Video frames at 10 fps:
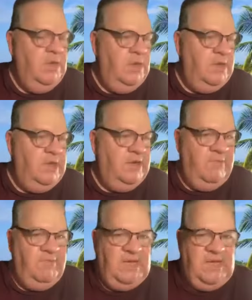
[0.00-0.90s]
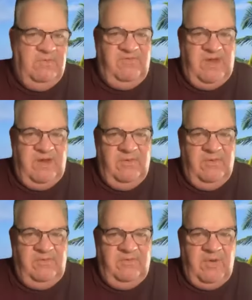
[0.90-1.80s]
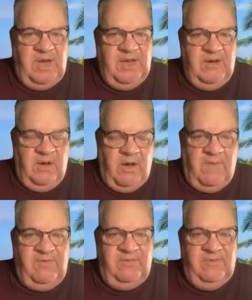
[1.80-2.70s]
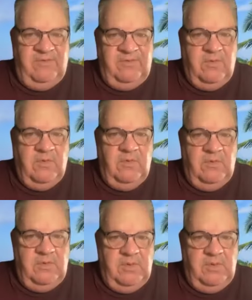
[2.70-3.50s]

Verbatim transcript: You don't become a general straight out of officers' school.